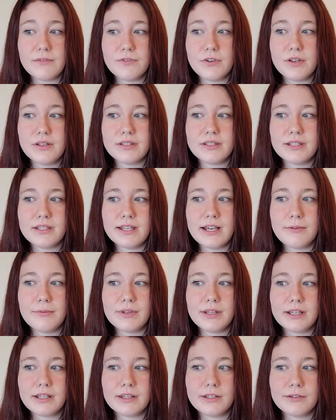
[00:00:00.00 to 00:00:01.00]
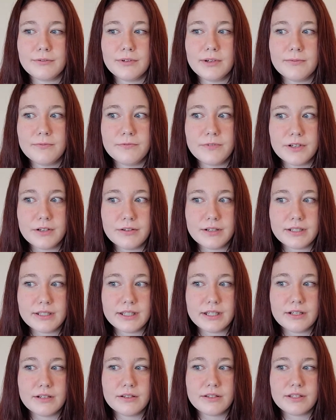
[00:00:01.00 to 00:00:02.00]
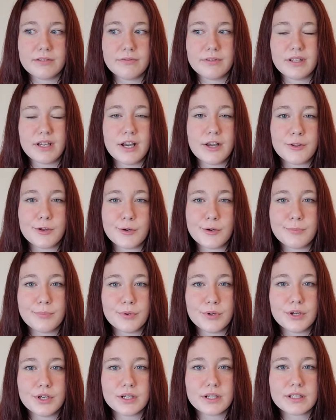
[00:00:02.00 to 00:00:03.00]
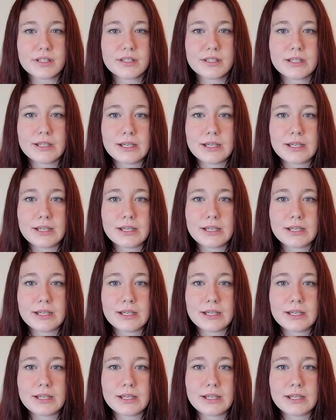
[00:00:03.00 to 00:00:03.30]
You can see that with like the Grimm fairy tales and with other books.